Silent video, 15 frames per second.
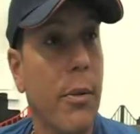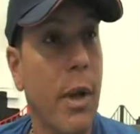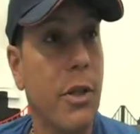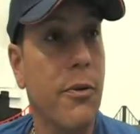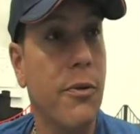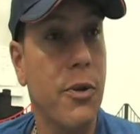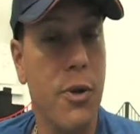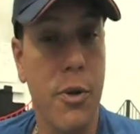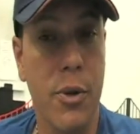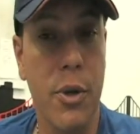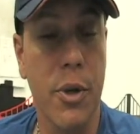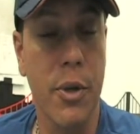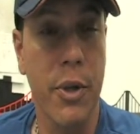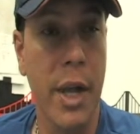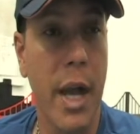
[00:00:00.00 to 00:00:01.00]
that's for sure.
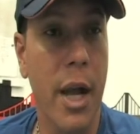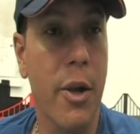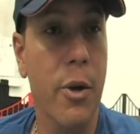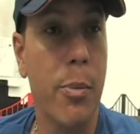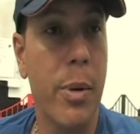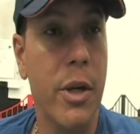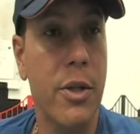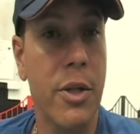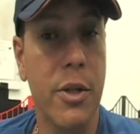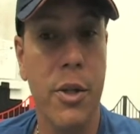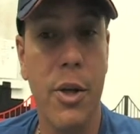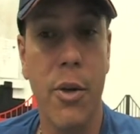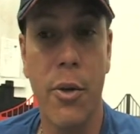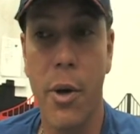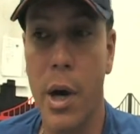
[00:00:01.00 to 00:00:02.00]
You know, they got good pitching.
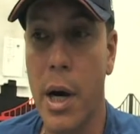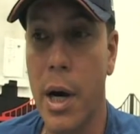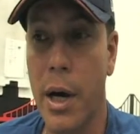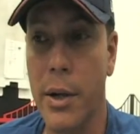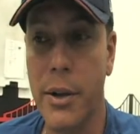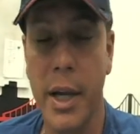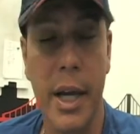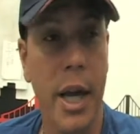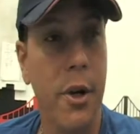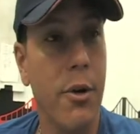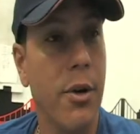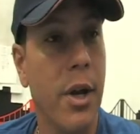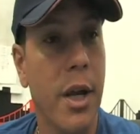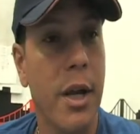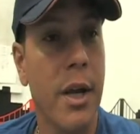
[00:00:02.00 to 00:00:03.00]
You know, uh, they got
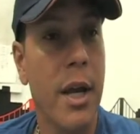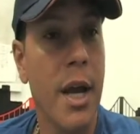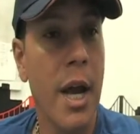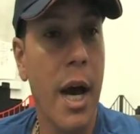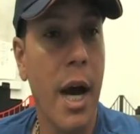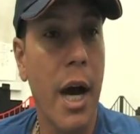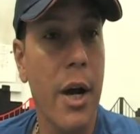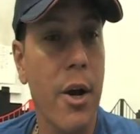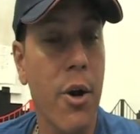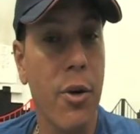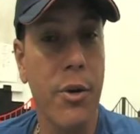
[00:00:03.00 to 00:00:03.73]
good hitting. I know